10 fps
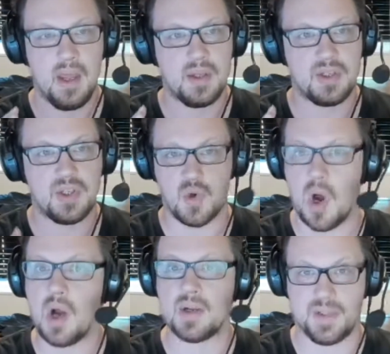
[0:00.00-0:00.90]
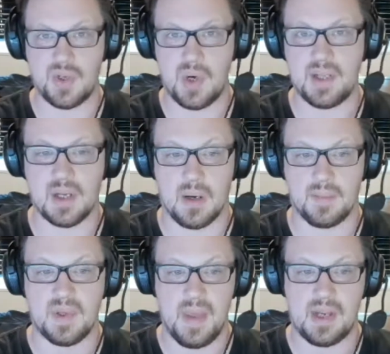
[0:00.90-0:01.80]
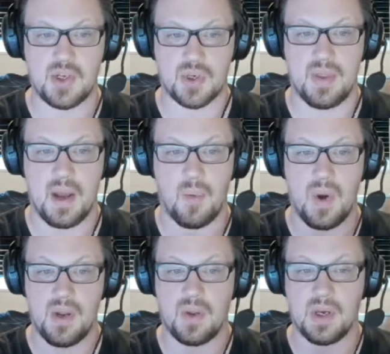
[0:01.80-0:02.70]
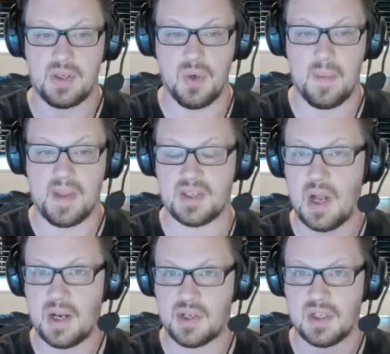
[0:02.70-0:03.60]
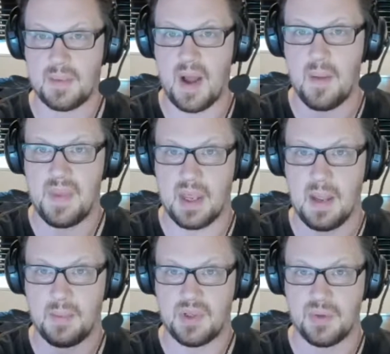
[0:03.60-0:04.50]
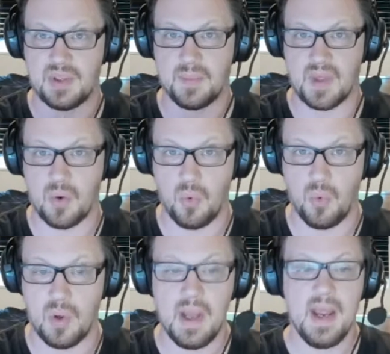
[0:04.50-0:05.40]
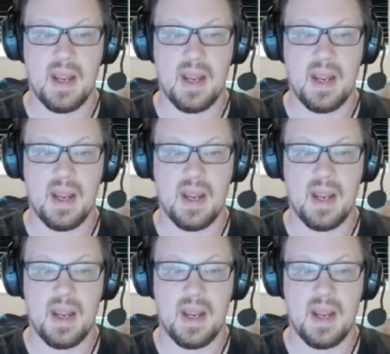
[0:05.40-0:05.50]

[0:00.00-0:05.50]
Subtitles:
strong constraints on them to make sure that when you can do them, it's not just about being able to do something cool,